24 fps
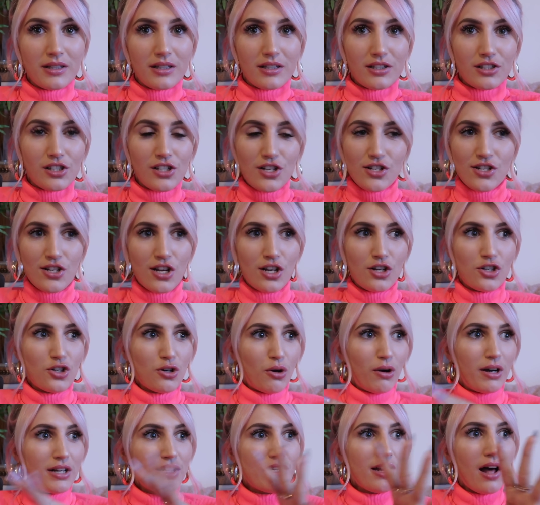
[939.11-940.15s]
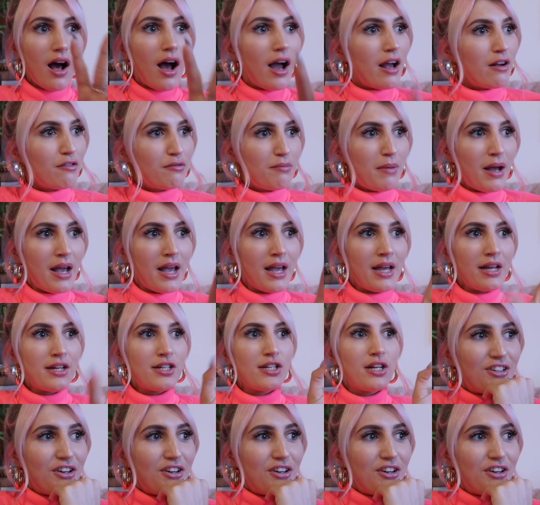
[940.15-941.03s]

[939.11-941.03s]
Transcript: This is a choice that I have made.